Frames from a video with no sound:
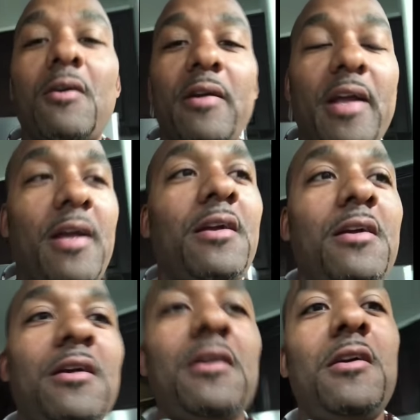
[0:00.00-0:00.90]
Okay.
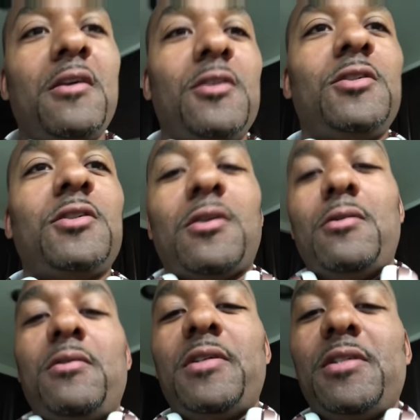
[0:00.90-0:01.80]

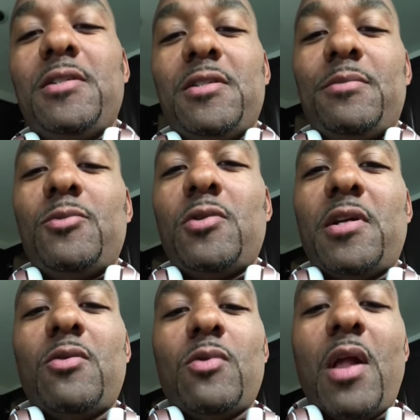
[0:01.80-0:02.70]
So this
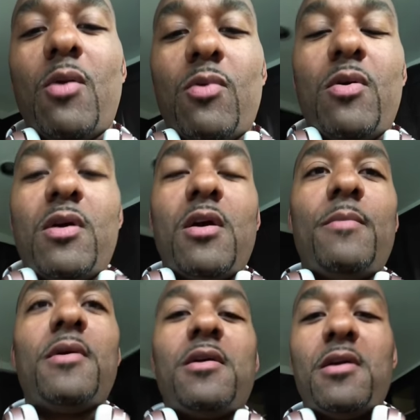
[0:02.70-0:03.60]
morning when I woke
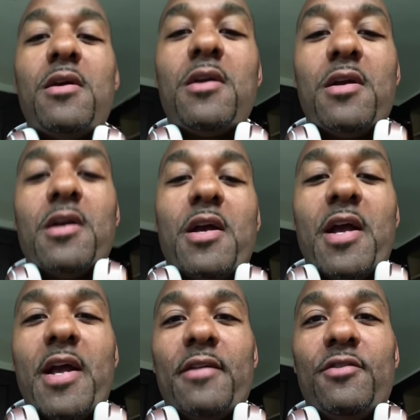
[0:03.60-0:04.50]
up, I
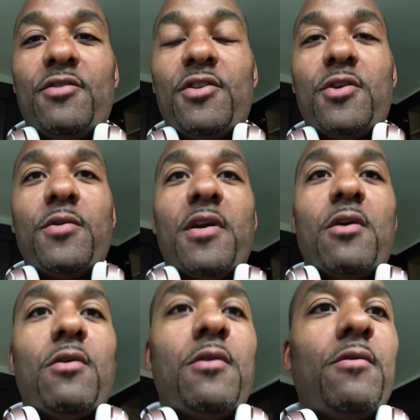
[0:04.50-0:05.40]
had this
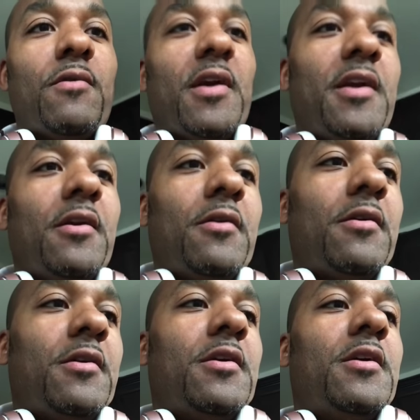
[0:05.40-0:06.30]
cereal right here.
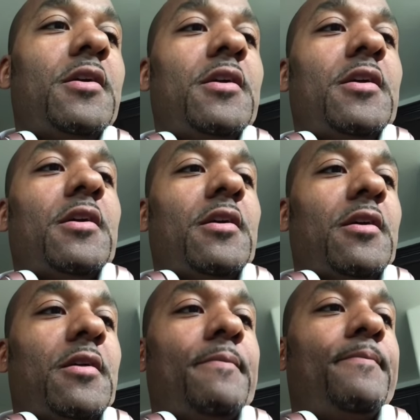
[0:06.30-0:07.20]

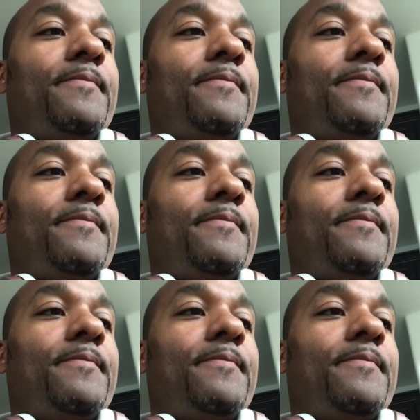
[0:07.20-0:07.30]
And